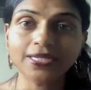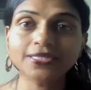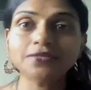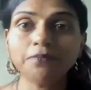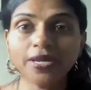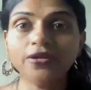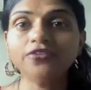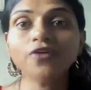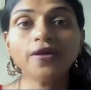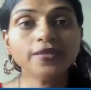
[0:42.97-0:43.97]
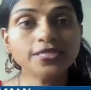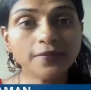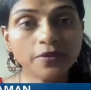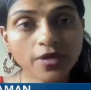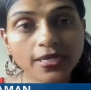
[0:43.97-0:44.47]
It's imperative on the
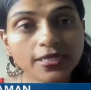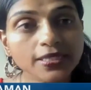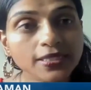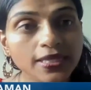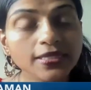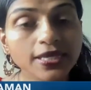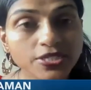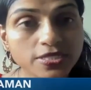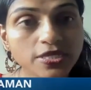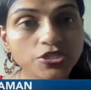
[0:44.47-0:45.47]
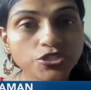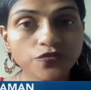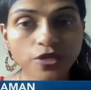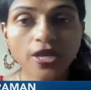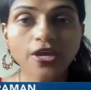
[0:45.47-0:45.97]
democratically led
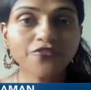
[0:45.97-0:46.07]
legislature,